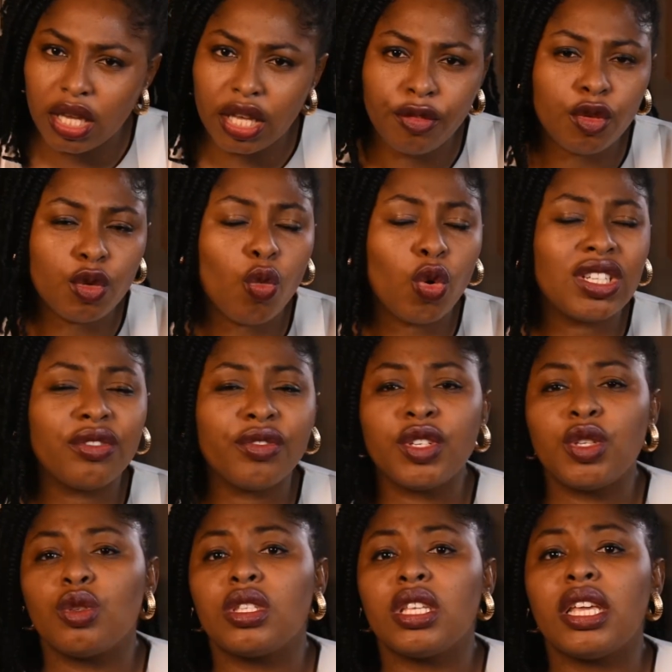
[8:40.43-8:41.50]
If you, whatever
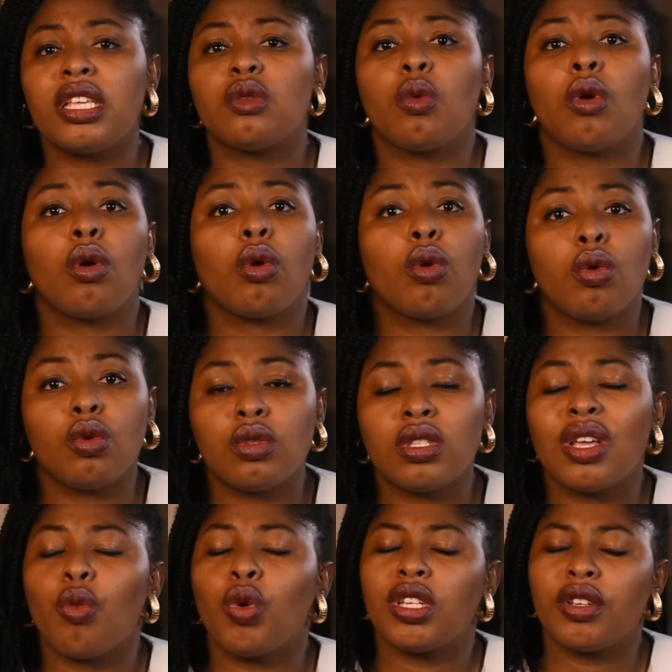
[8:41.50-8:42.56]
you say is what goes,
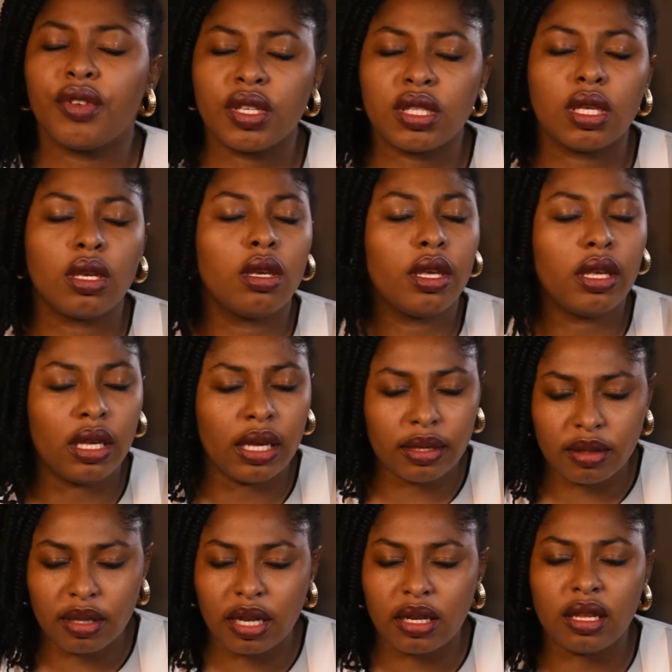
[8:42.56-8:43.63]
whatever I say,
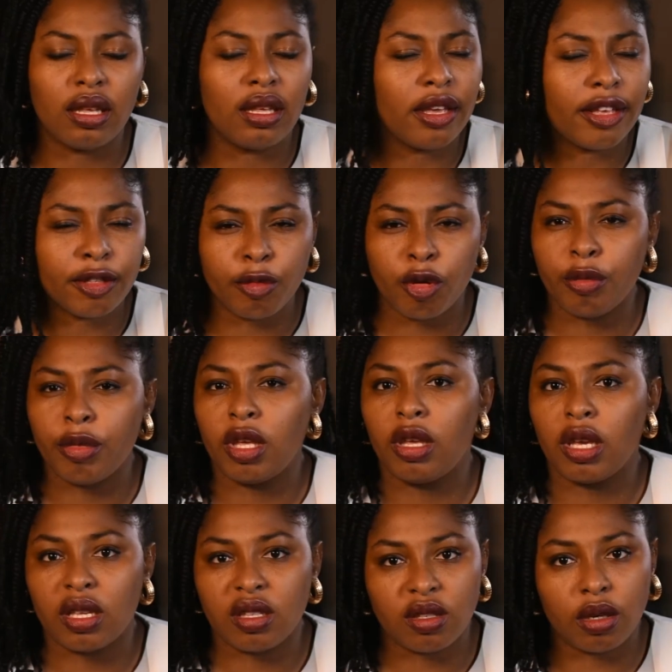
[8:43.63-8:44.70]
"Yes, daddy, yes, mommy,
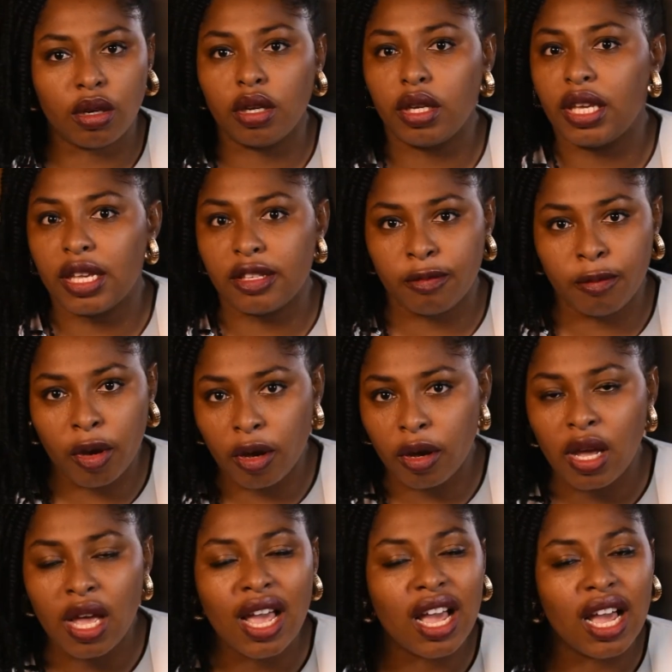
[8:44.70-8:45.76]
yes, sir, yes, ma,"
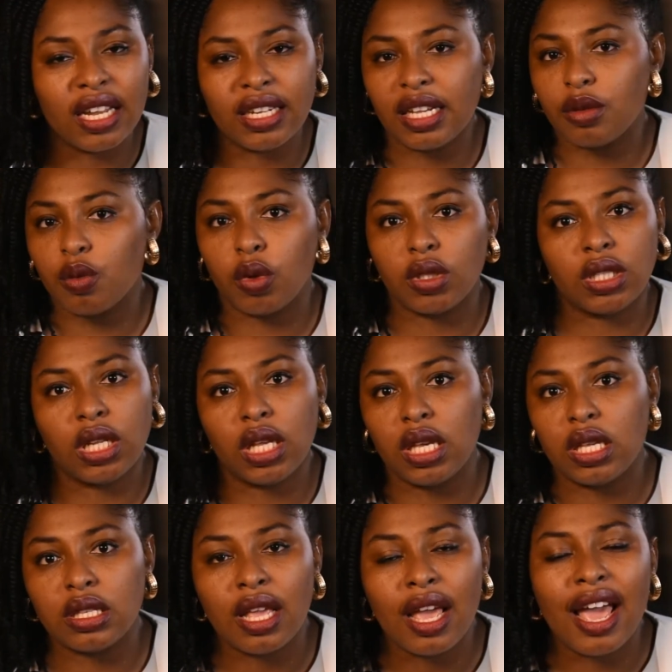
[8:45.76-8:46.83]
and that's what it
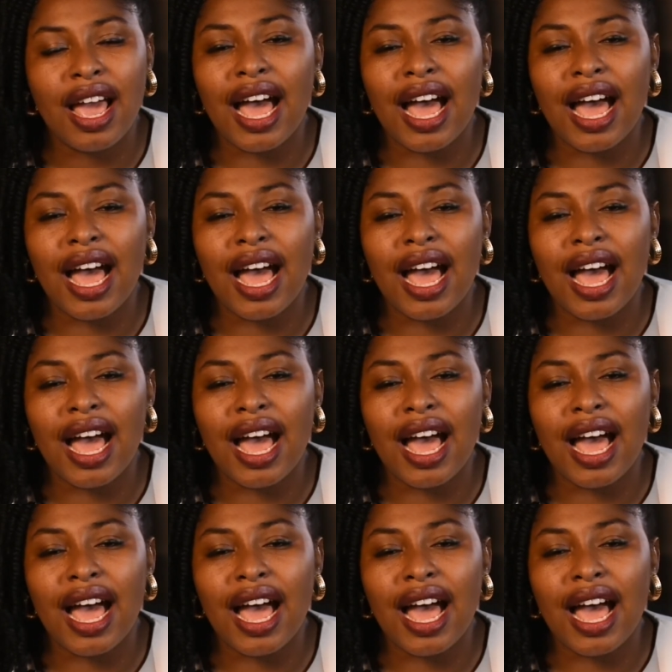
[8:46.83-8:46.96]
is.